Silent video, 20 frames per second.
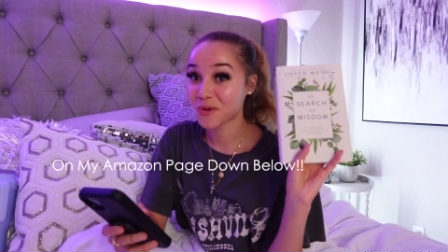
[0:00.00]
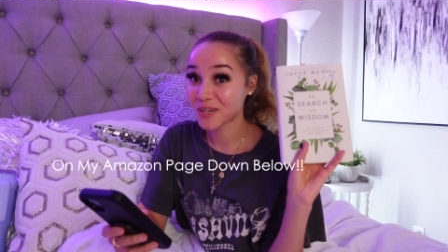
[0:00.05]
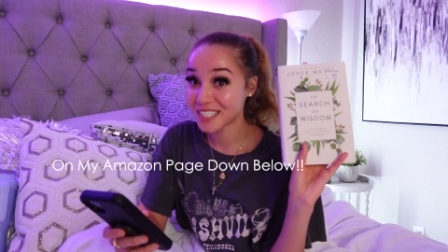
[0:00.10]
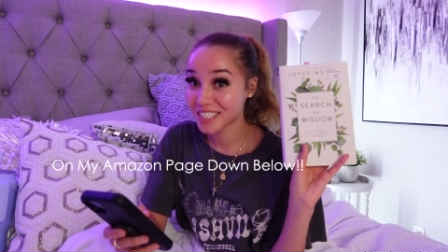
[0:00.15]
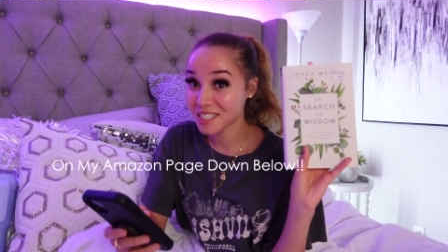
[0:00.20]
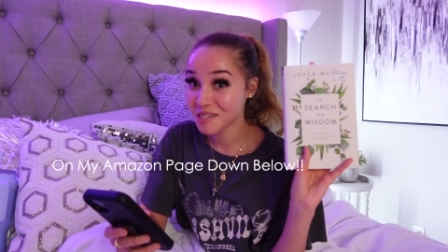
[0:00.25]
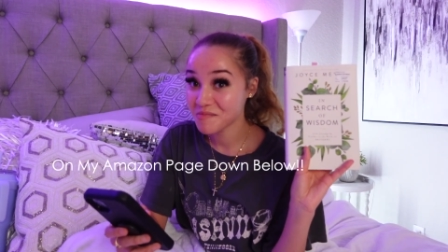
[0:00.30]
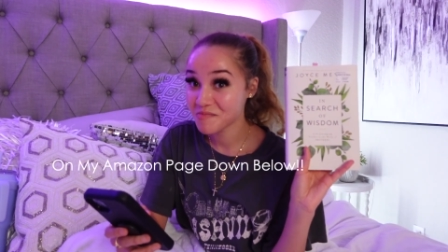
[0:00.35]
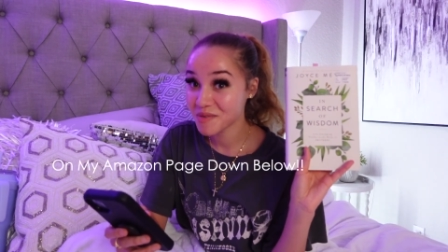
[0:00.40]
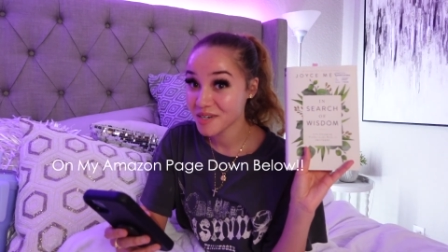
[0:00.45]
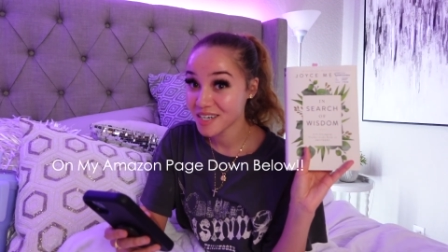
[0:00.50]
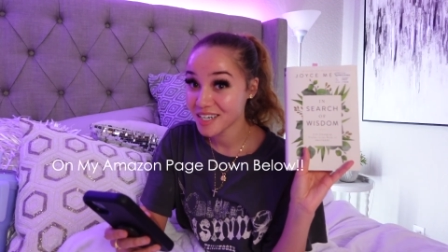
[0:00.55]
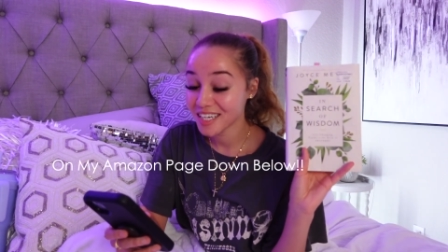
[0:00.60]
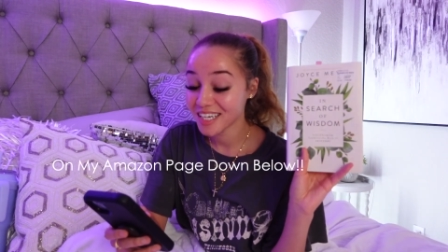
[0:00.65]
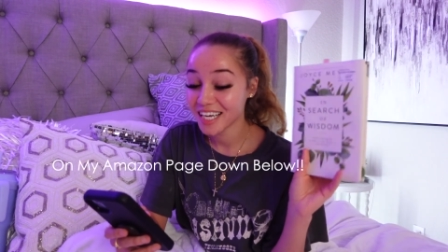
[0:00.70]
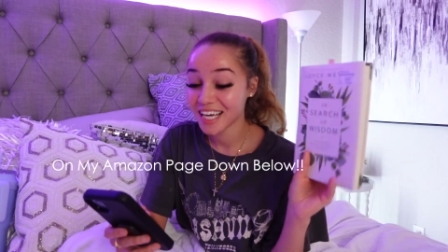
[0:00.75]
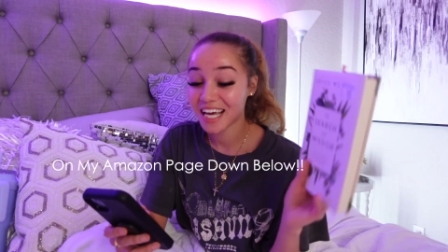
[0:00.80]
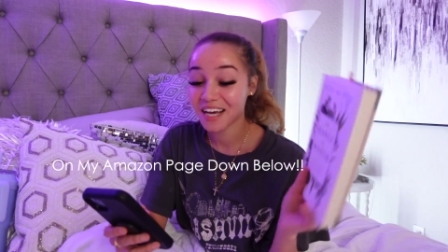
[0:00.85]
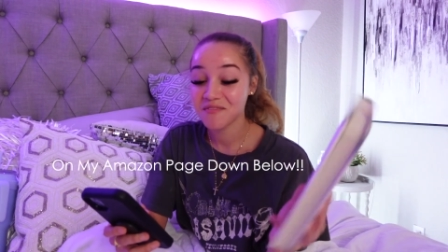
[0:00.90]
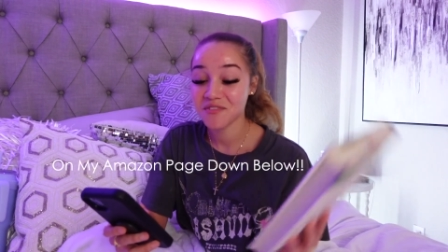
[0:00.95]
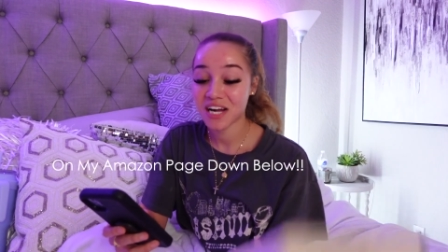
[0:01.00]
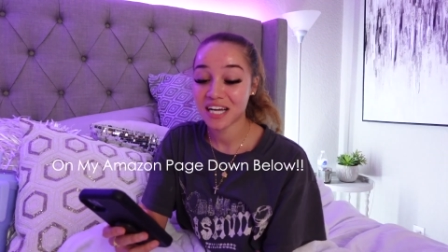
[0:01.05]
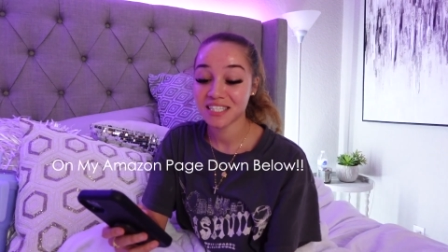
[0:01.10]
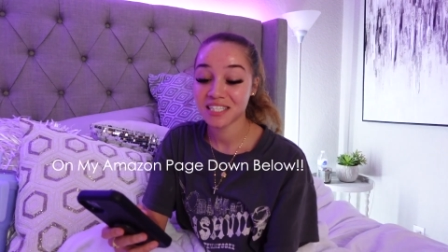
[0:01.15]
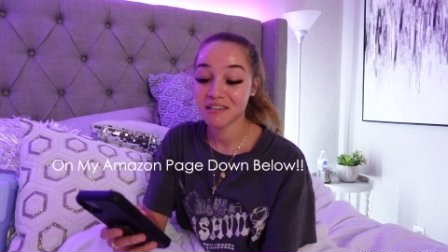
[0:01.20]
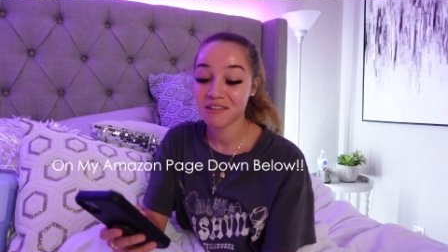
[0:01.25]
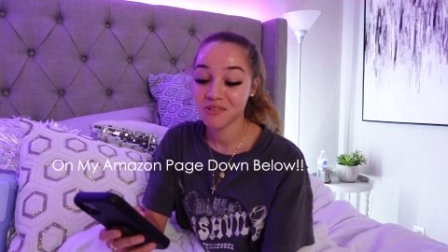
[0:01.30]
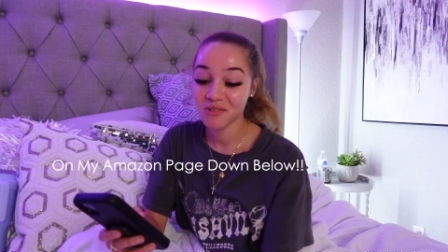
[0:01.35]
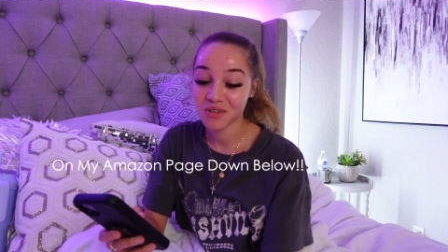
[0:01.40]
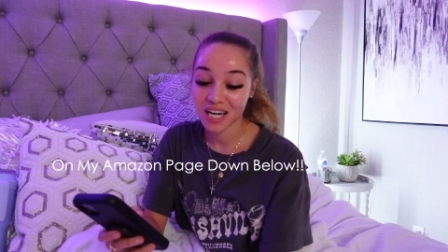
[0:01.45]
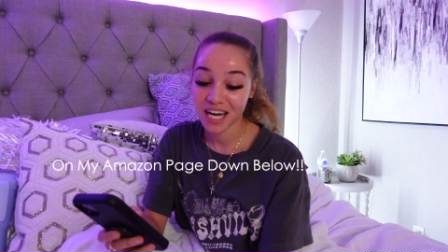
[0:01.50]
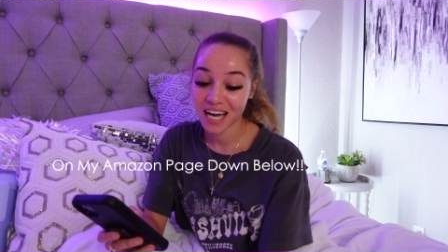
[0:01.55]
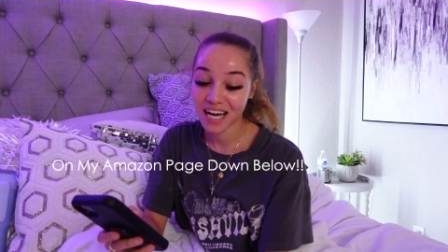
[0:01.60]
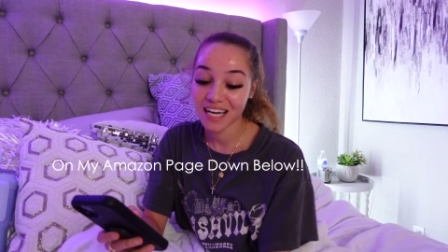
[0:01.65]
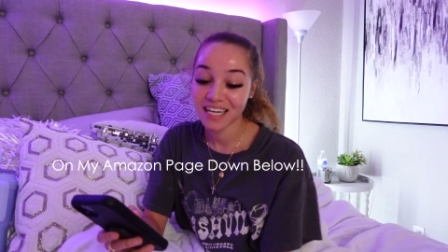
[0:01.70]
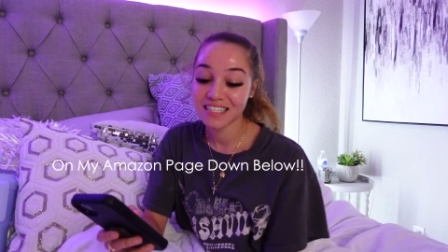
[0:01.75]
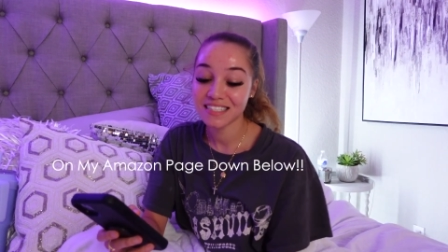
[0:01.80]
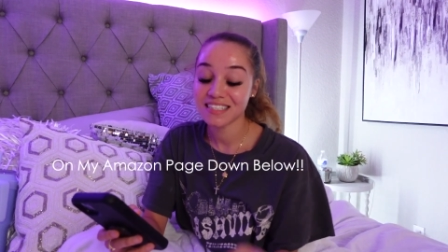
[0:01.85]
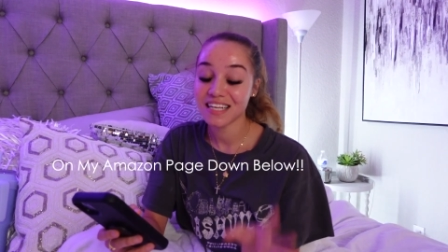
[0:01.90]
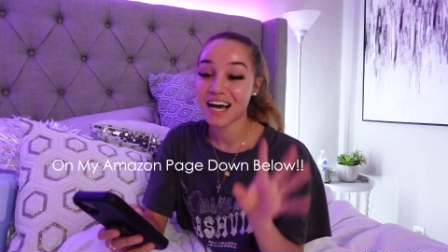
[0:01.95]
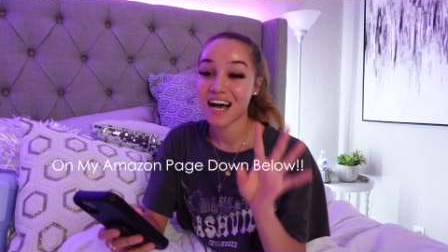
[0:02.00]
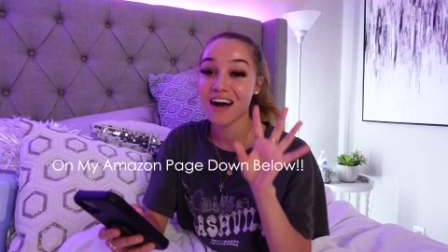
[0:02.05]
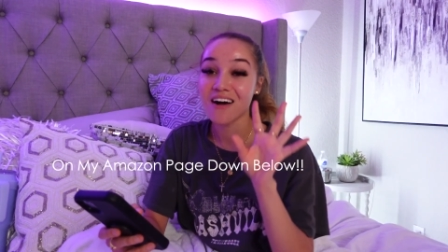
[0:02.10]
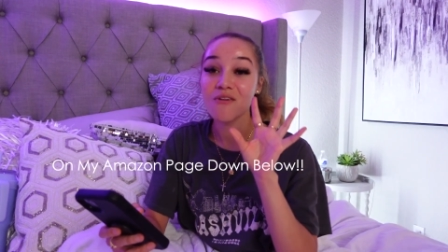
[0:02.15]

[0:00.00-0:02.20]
Wisdom book, and when I tell you guys,